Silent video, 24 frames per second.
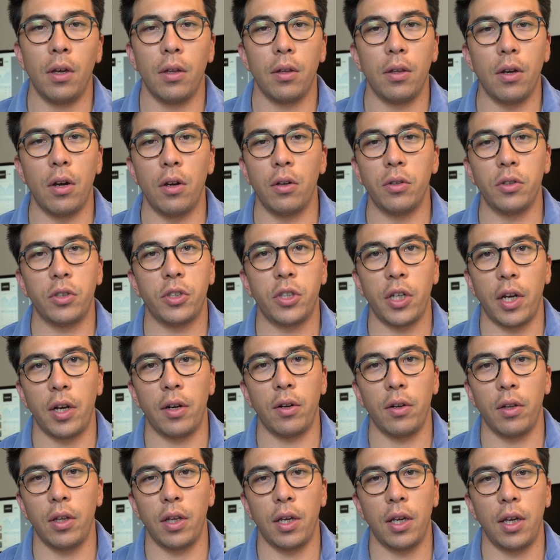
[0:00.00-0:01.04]
those
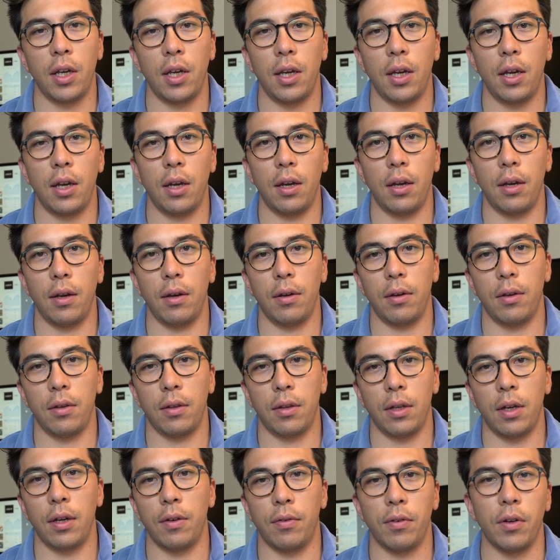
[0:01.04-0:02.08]
generally
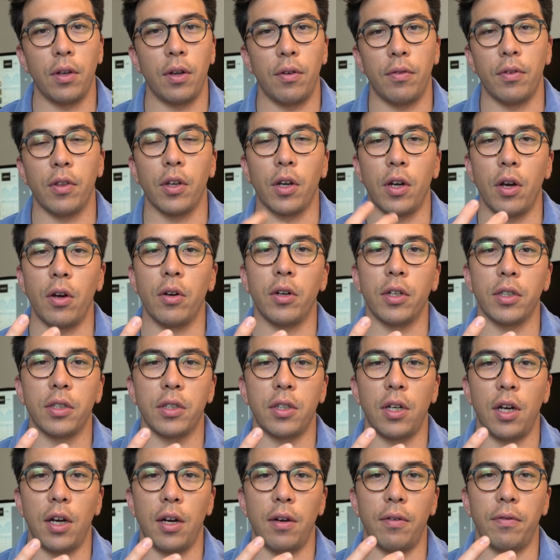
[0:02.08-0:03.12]
the, for, for the coding
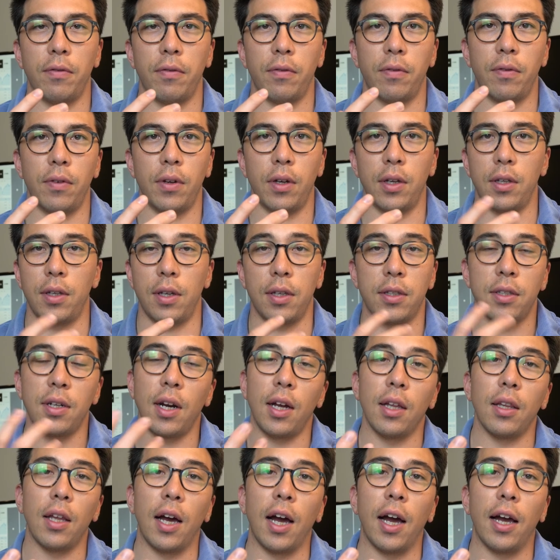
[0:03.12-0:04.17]
stuff it, it's
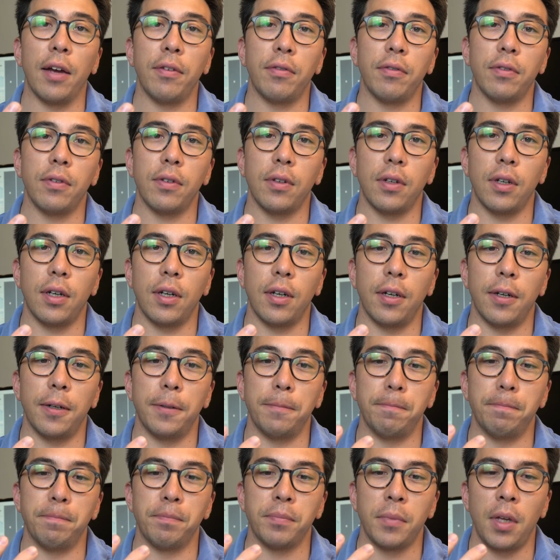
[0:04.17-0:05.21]
not live
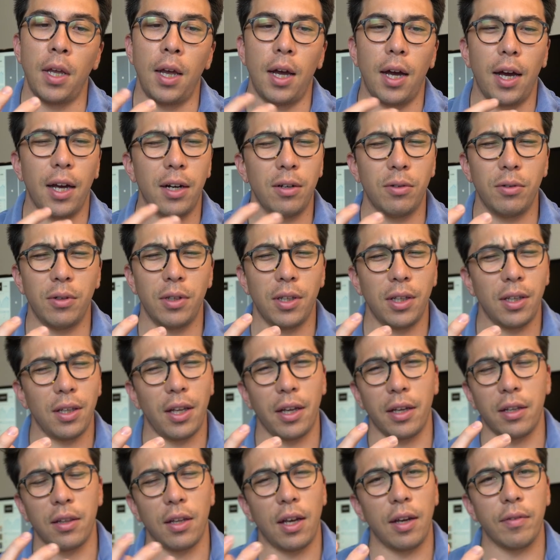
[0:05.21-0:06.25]
um, i don't really
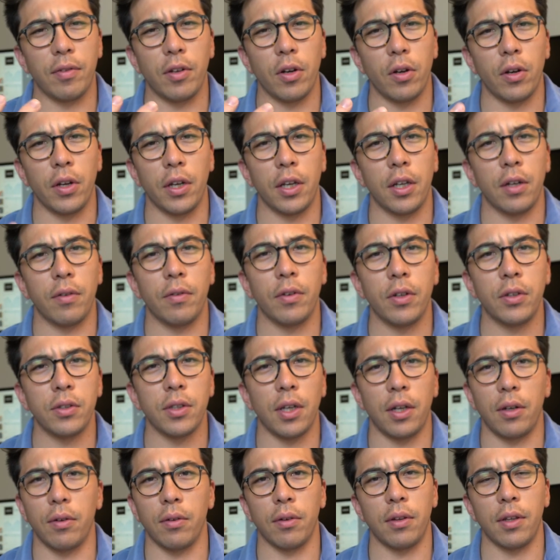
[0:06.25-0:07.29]
like live coding interviews
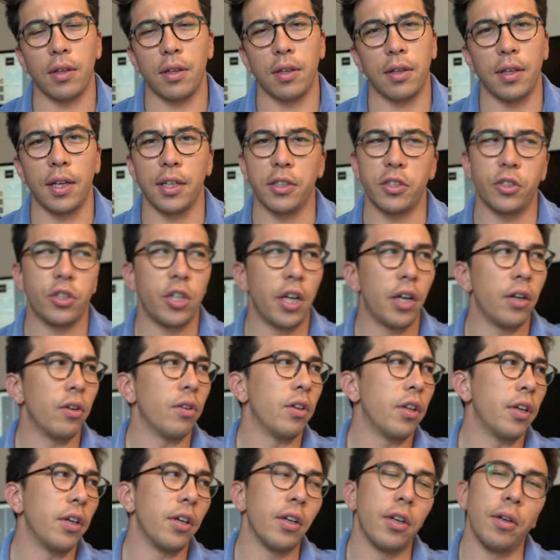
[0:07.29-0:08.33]
i don't think that that's
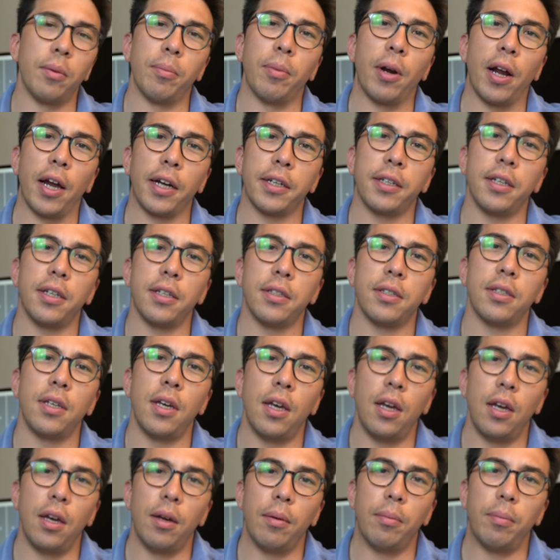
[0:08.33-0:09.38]
generally a good practice
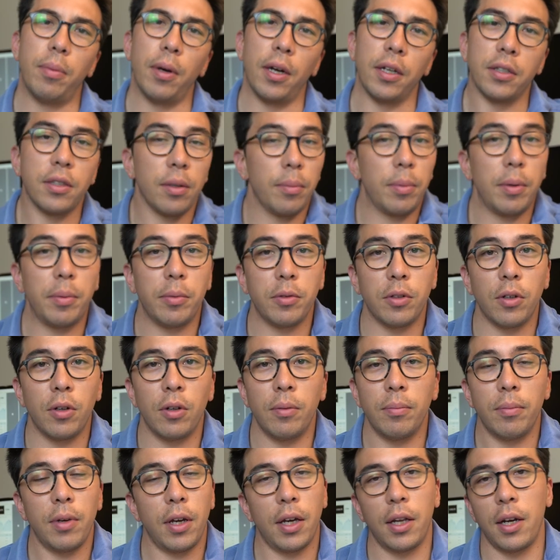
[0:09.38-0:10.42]
but some people do
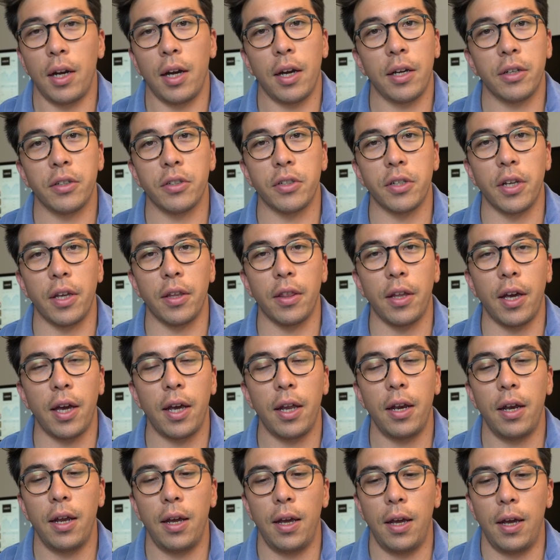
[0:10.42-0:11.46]
them and i understand
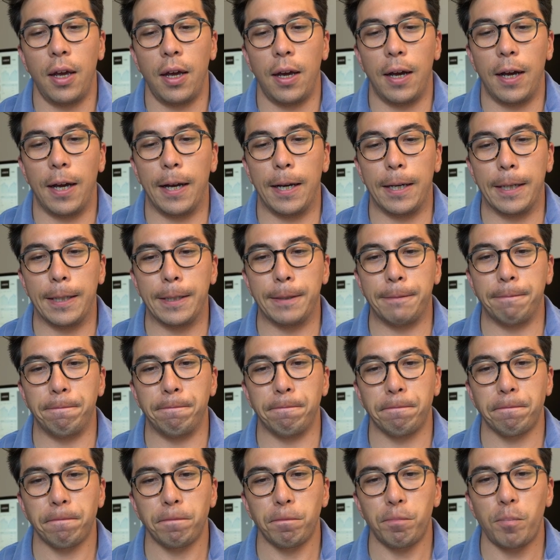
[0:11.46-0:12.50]
that
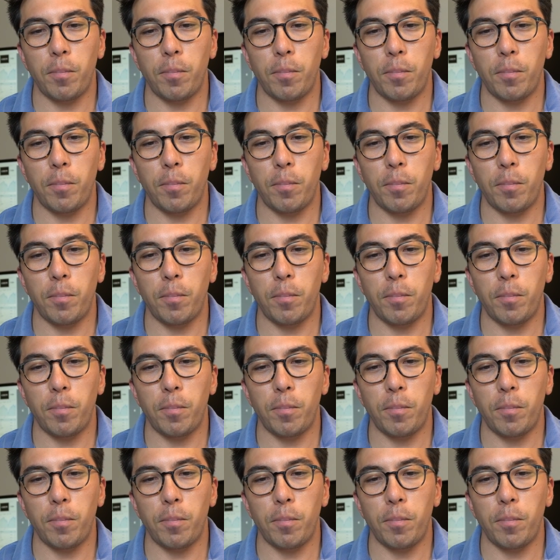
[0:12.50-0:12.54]
um,